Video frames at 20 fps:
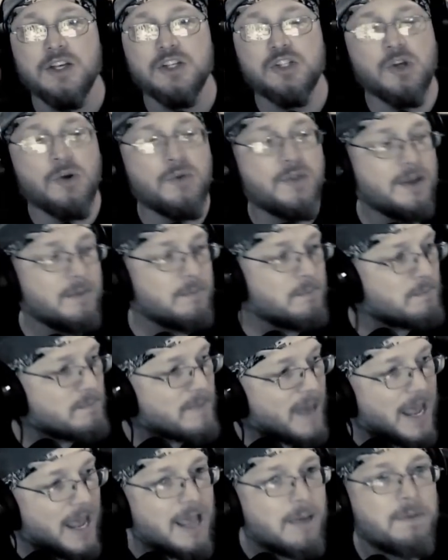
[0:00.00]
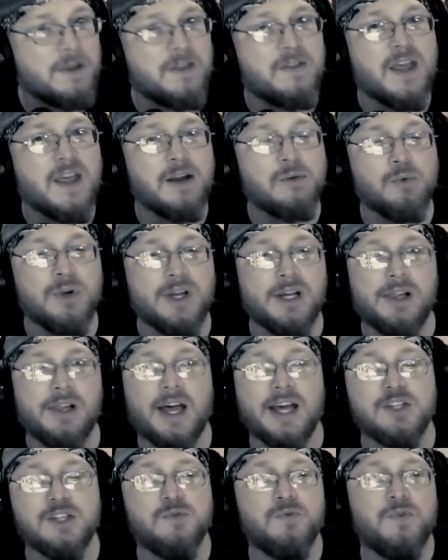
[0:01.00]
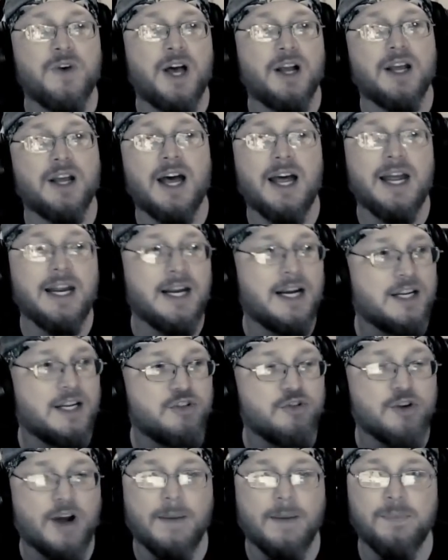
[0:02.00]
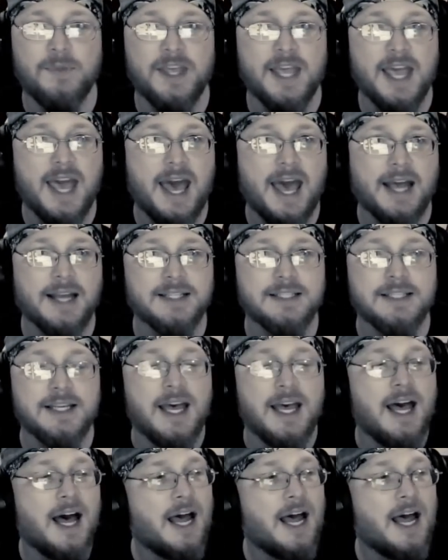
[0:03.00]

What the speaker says: so that maybe they'd realize, fuck, I gotta drop the act.